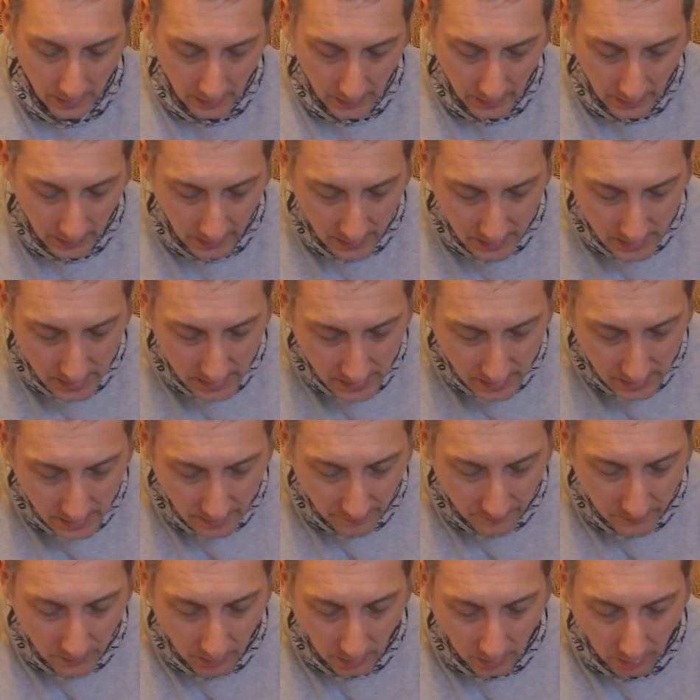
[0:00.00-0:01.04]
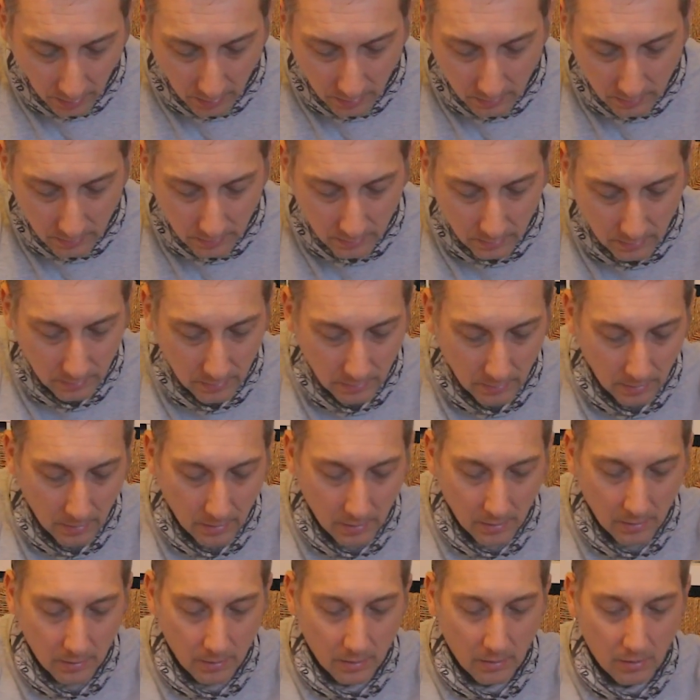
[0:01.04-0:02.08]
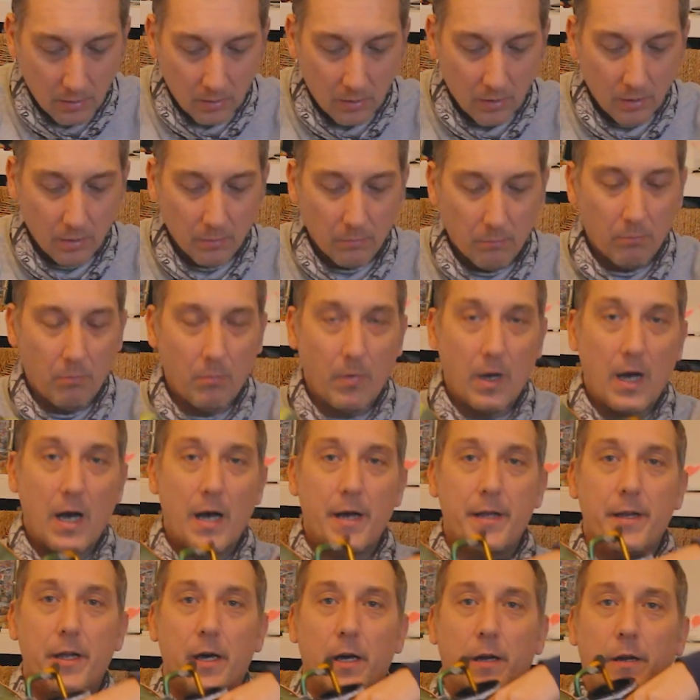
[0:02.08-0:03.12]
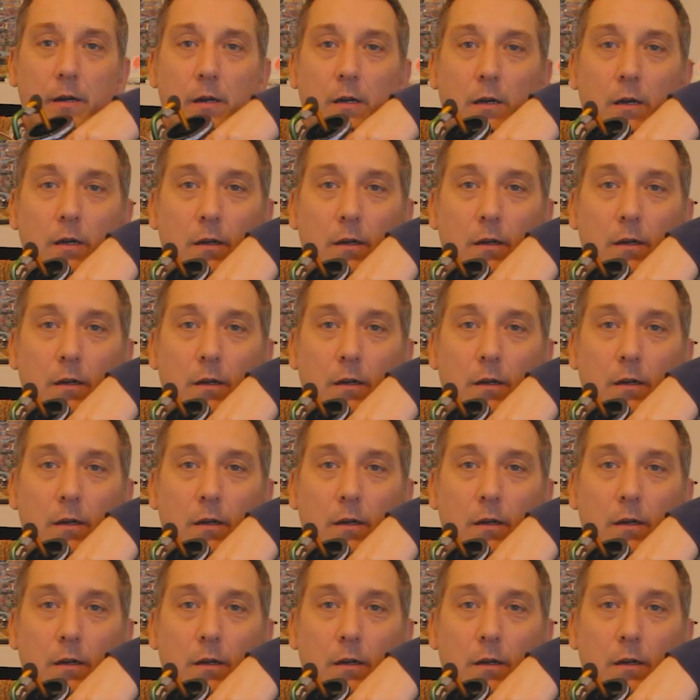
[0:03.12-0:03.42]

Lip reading: You can see I've got all manner